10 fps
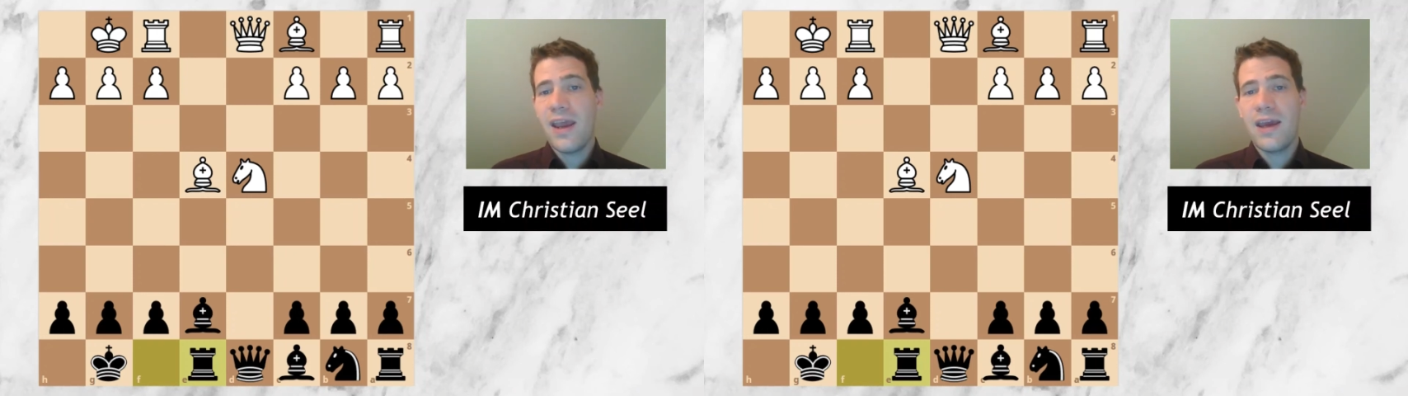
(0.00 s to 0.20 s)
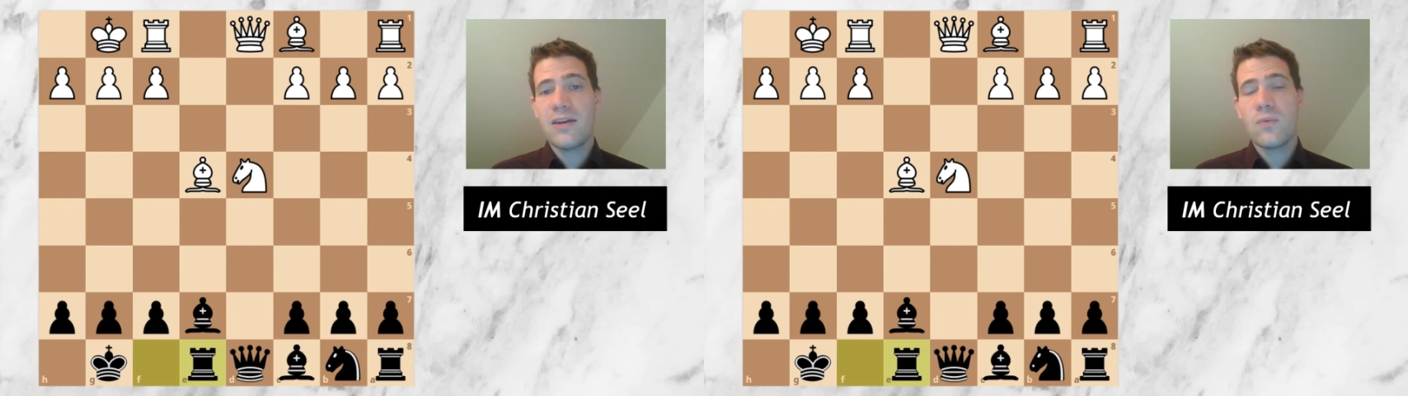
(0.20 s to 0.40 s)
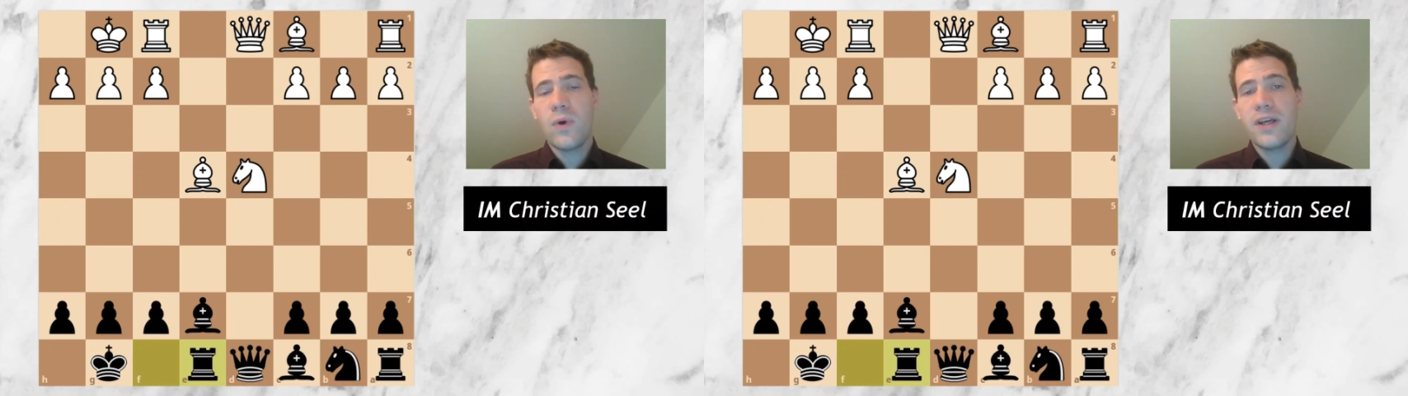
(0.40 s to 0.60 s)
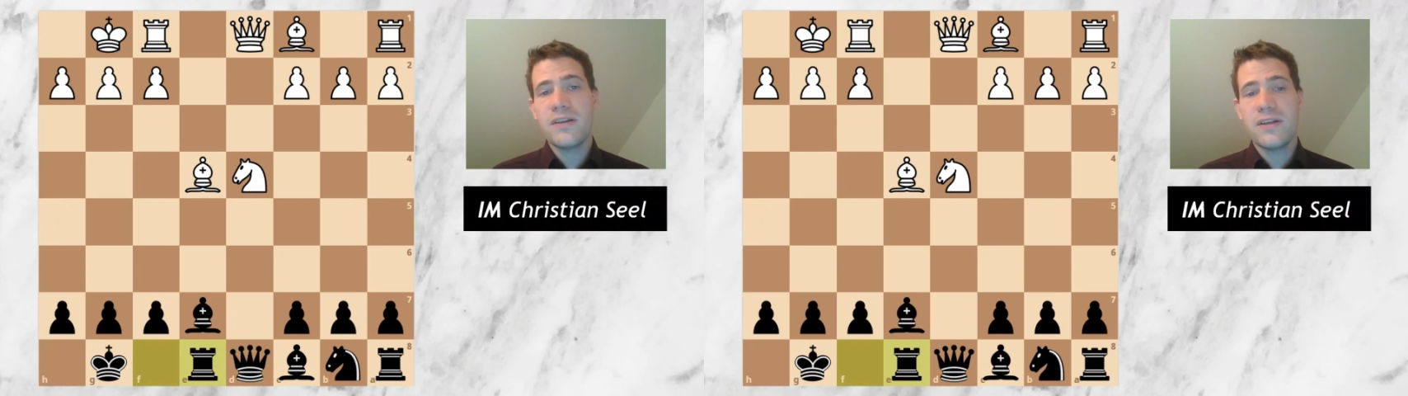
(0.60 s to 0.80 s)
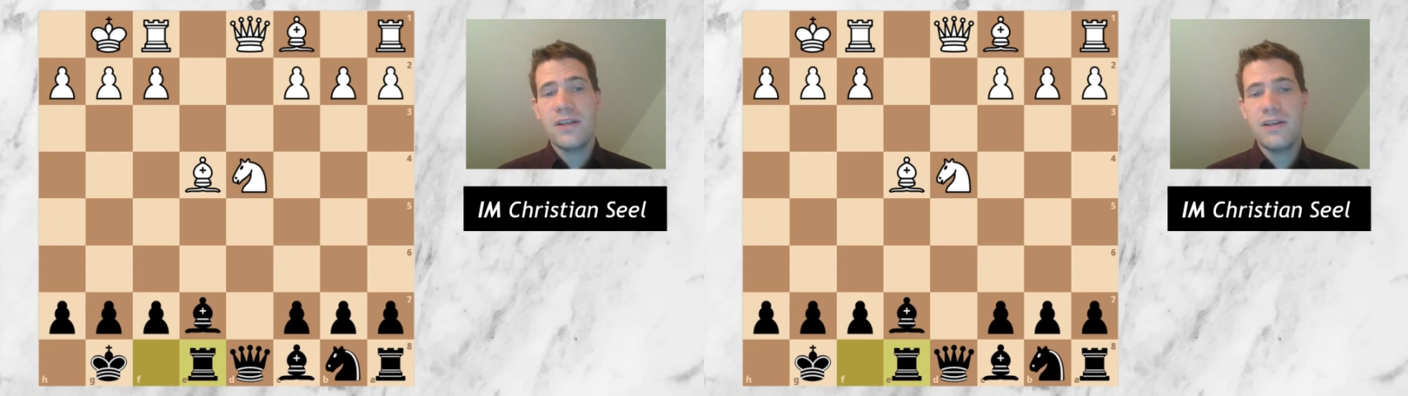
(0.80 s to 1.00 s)
and
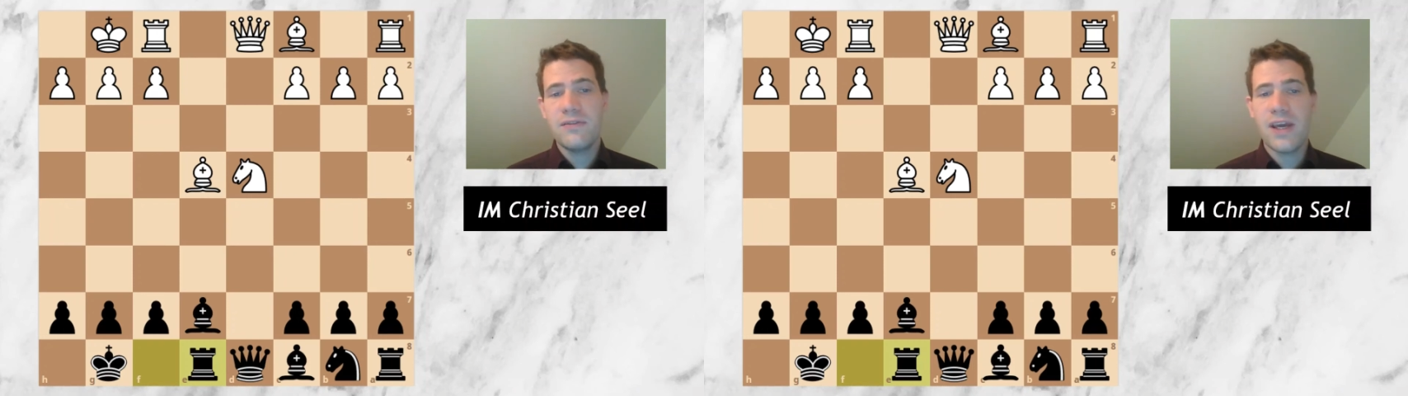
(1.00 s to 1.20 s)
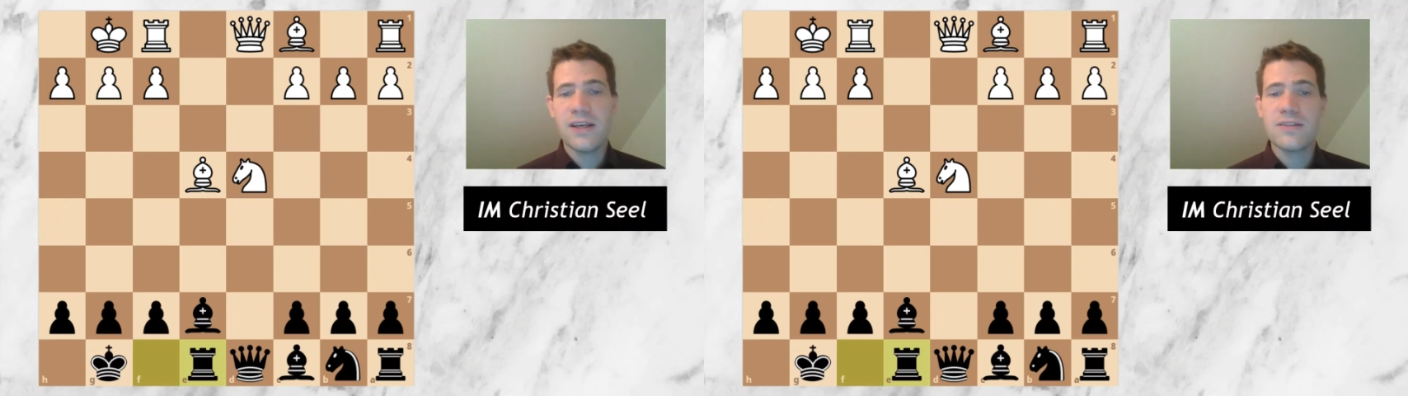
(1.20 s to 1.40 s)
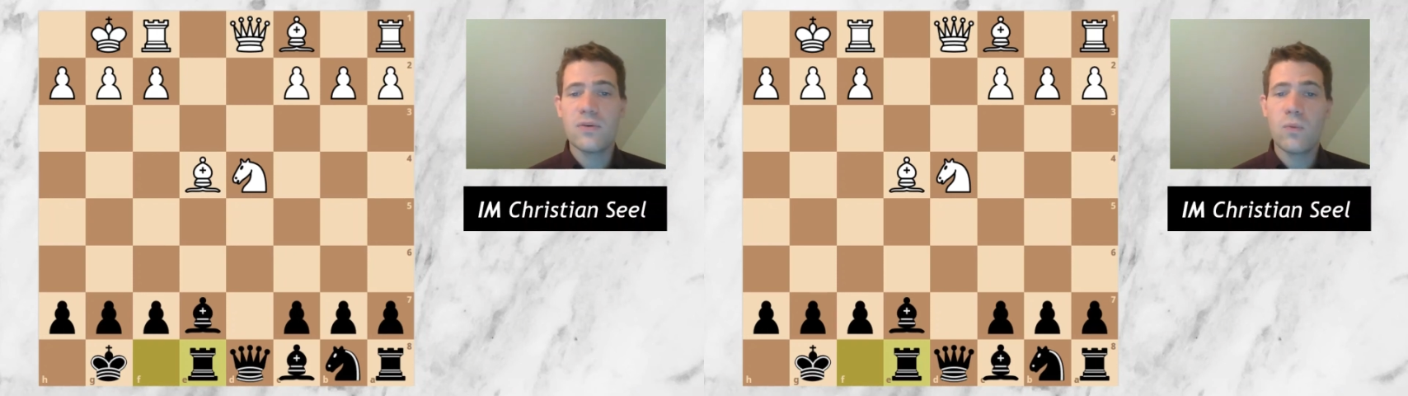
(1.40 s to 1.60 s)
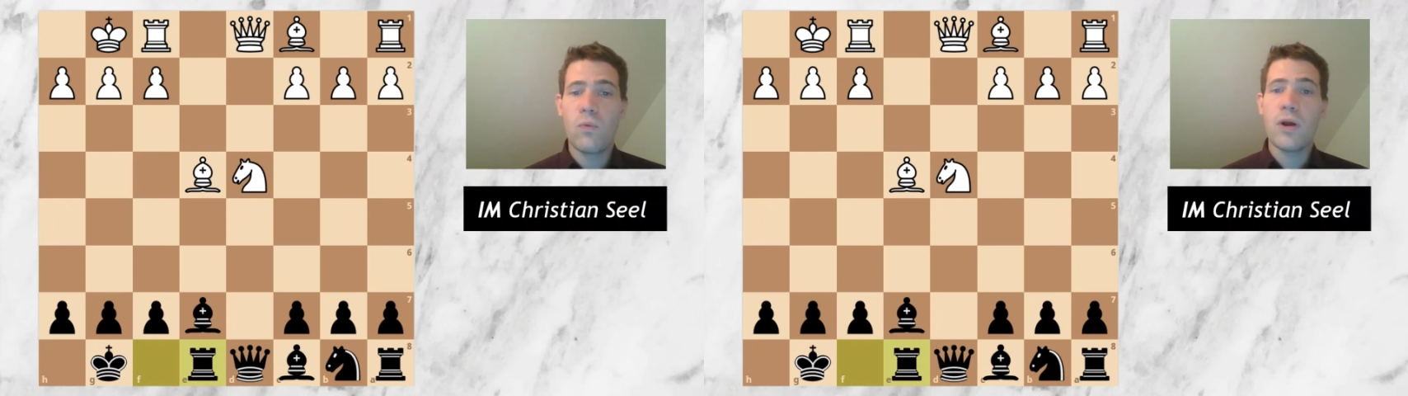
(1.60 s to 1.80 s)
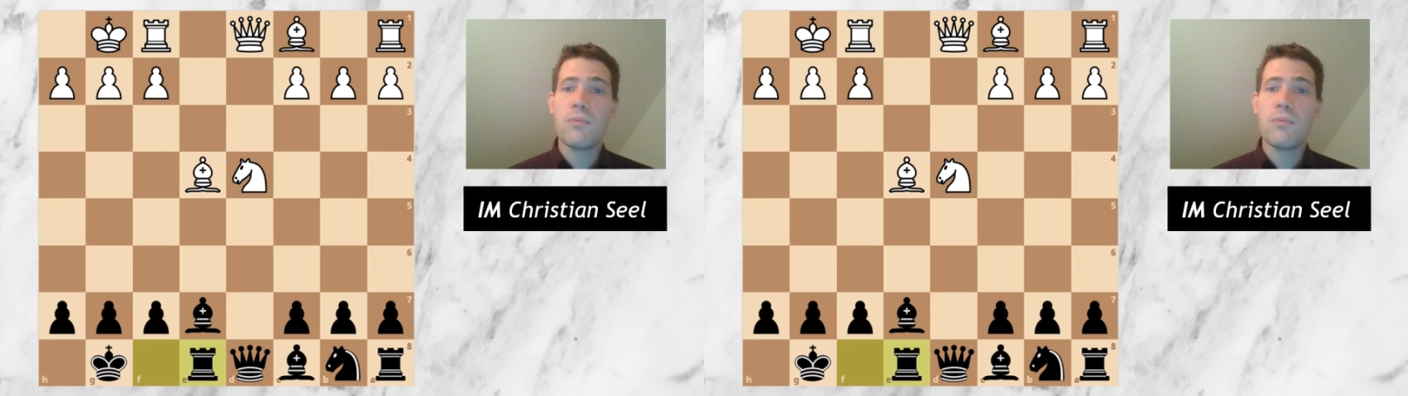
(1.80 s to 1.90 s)
white even has one